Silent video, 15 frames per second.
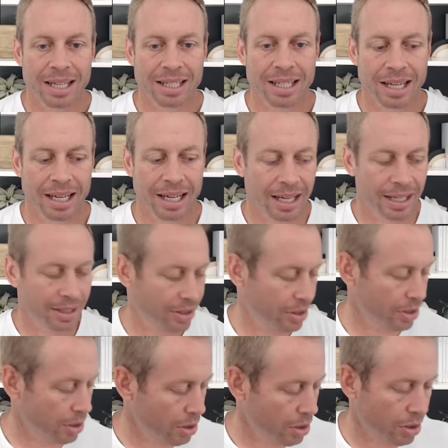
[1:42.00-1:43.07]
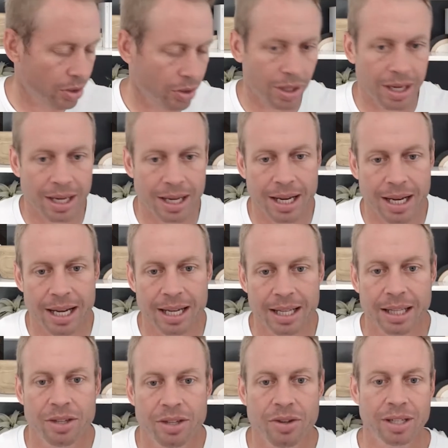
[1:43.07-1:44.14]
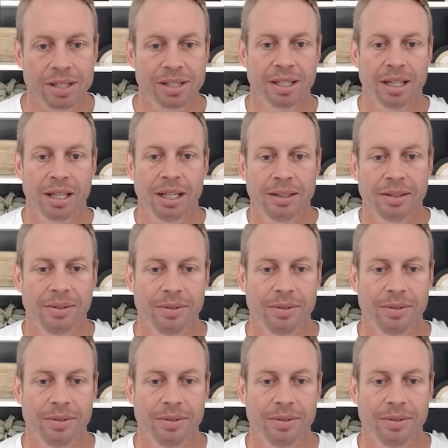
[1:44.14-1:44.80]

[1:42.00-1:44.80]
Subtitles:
Yeah, so I, like you guys said,